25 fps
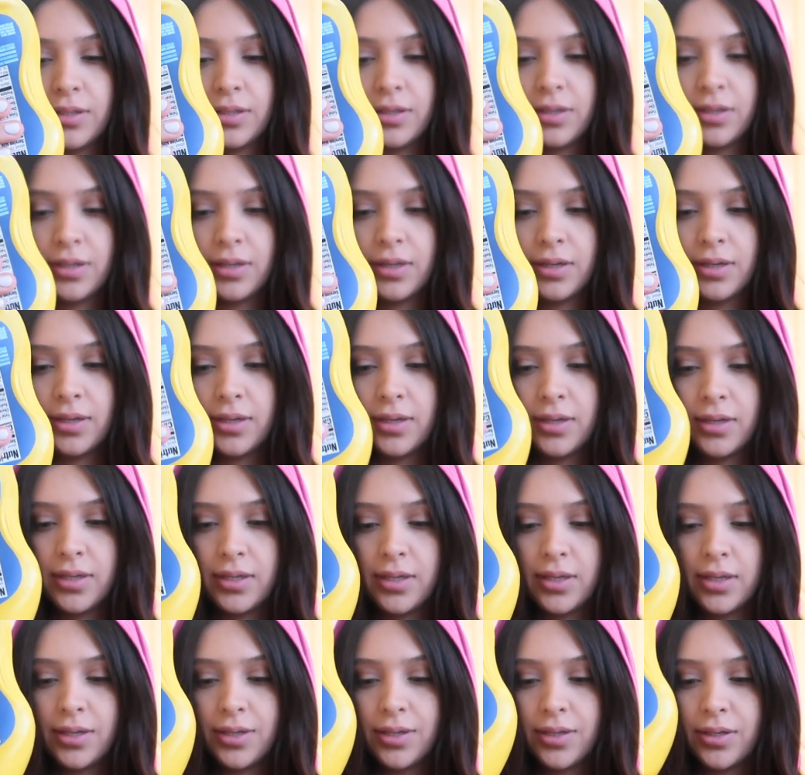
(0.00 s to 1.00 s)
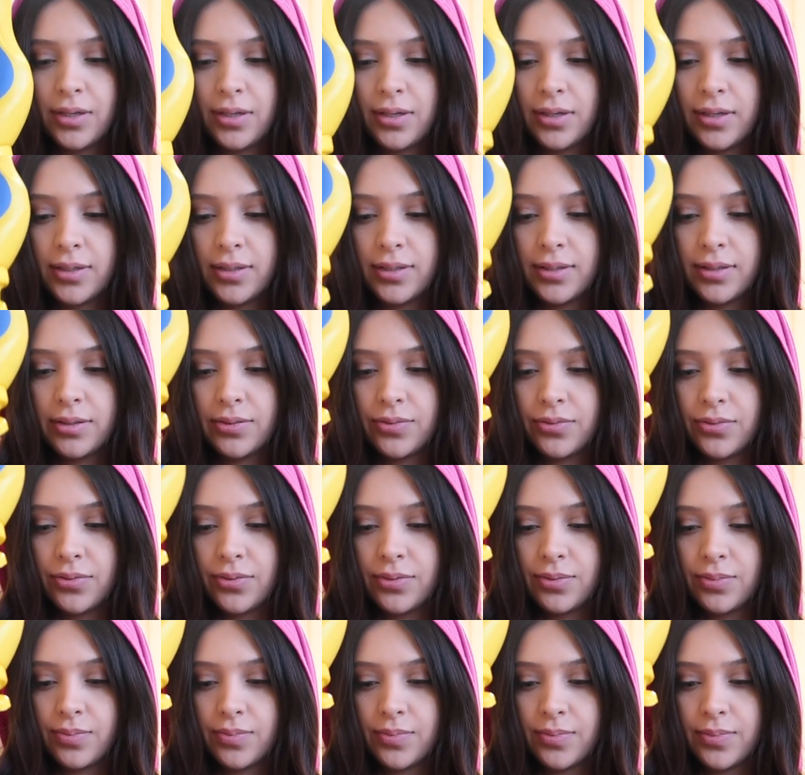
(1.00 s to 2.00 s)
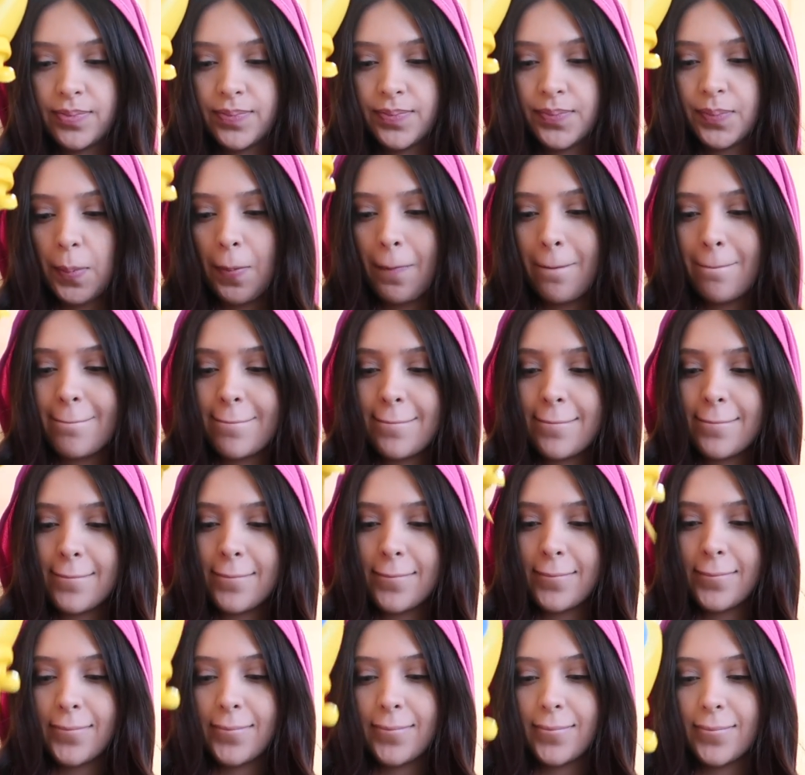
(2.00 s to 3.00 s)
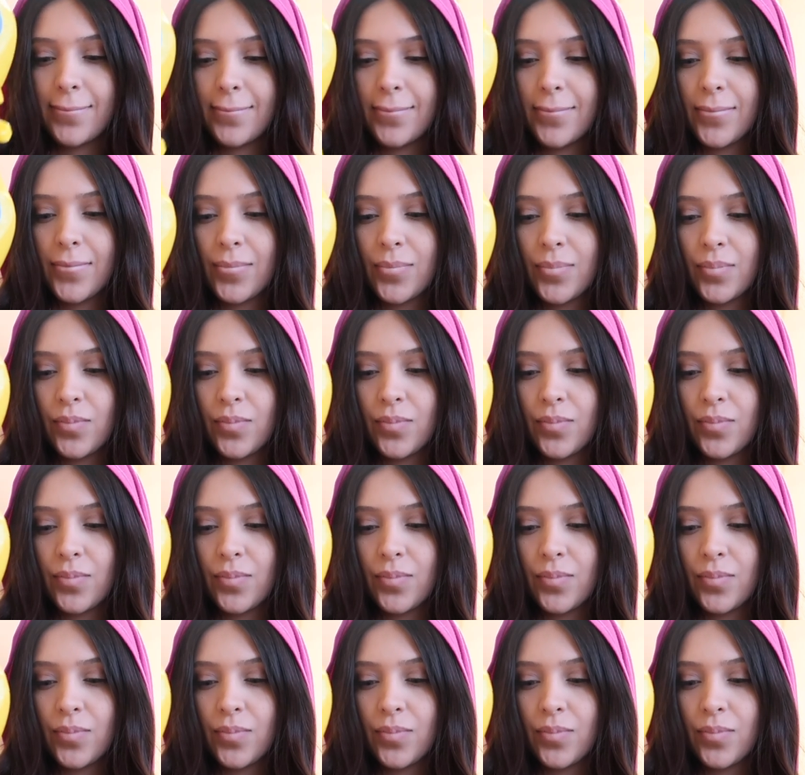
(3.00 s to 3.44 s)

No one is speaking in this clip.